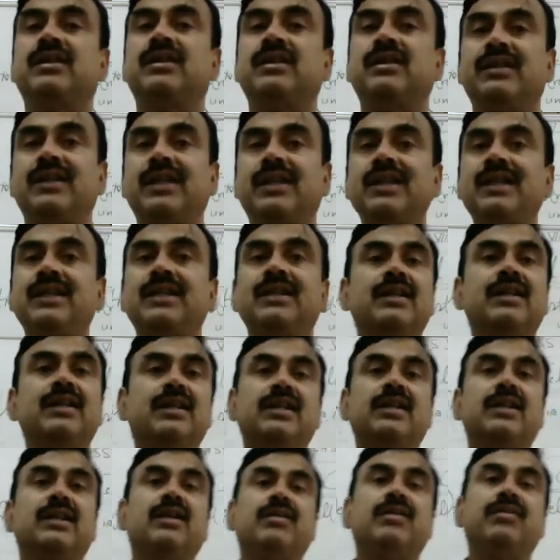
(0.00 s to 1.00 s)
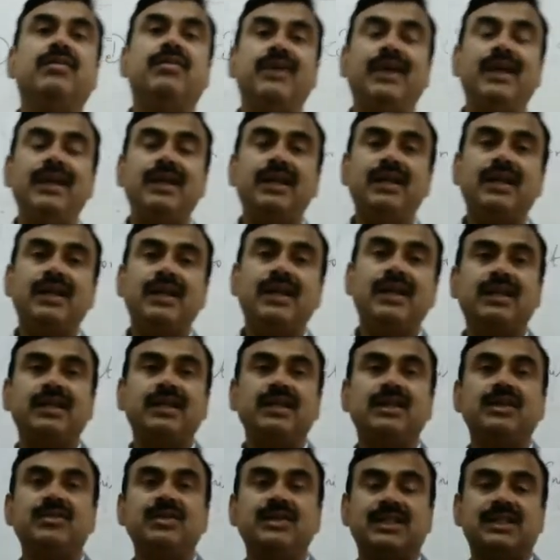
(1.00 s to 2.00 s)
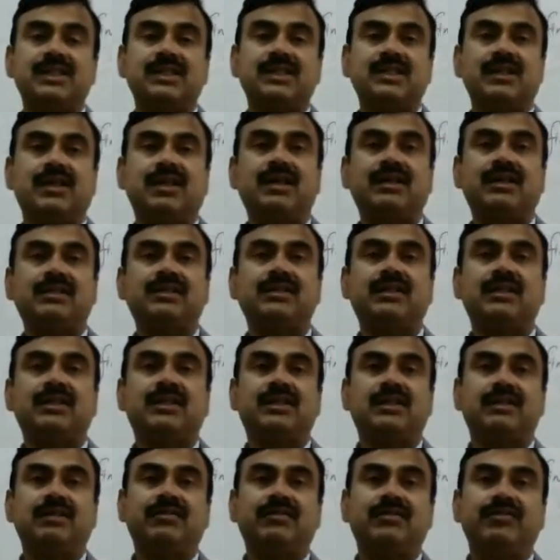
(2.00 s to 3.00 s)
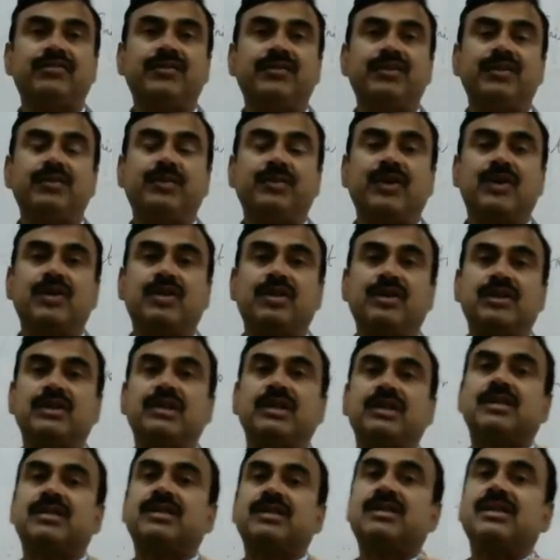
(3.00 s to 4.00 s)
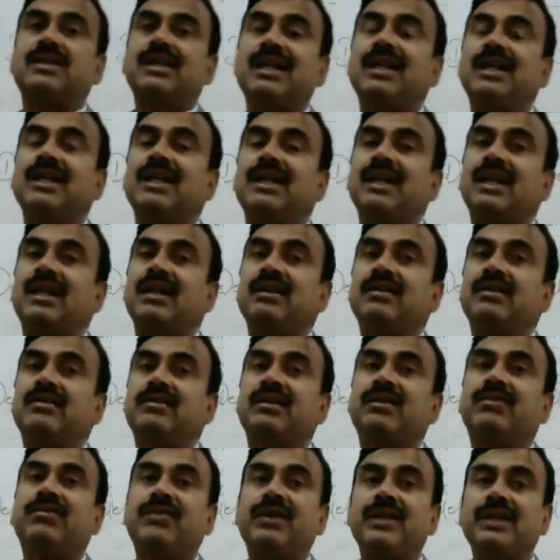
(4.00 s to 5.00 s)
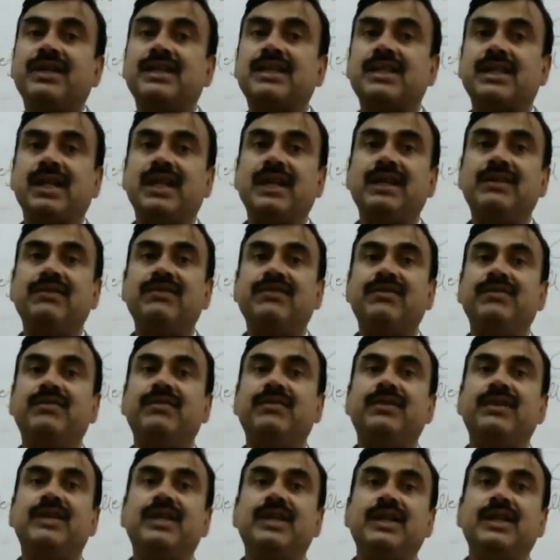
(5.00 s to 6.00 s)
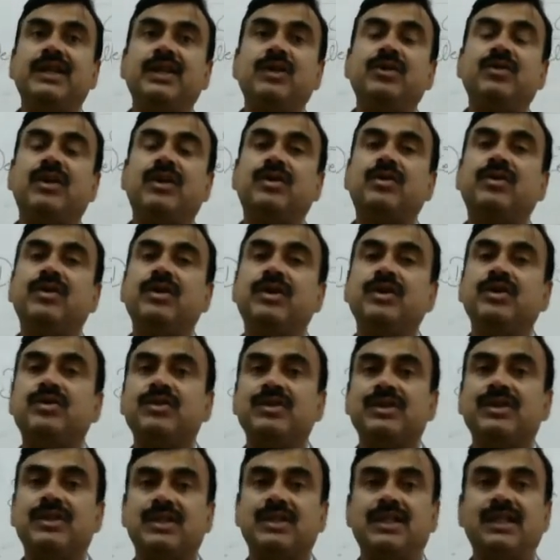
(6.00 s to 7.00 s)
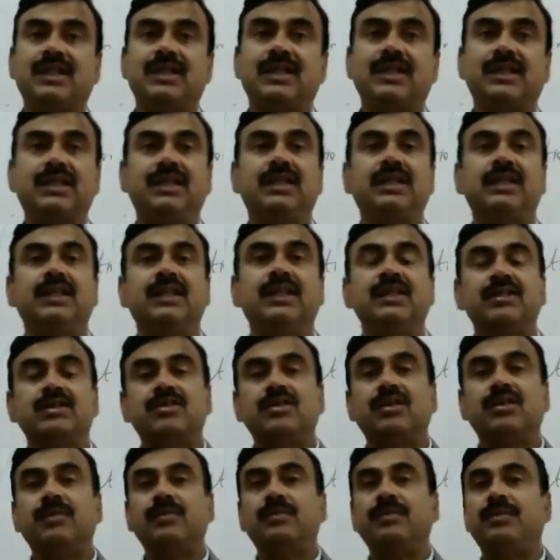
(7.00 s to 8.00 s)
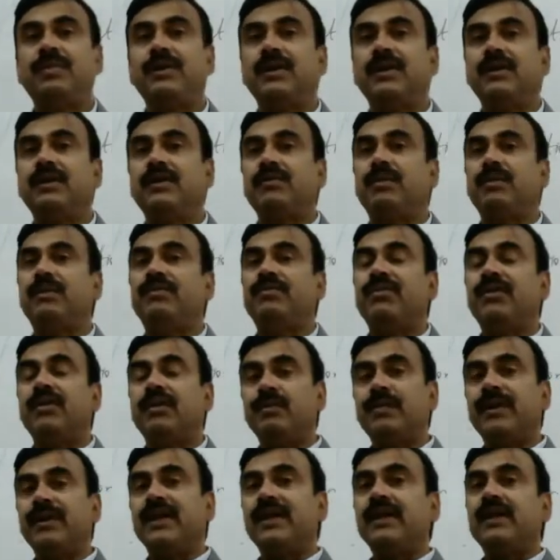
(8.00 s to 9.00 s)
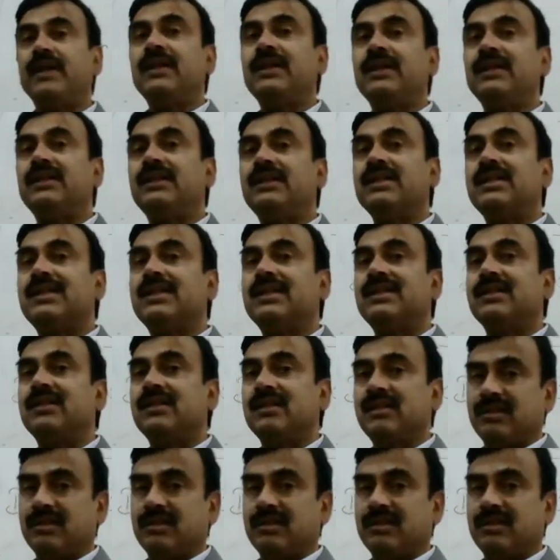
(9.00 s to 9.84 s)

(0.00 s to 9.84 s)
right? When you start because the cell, the first time you are going to study. So before beginning this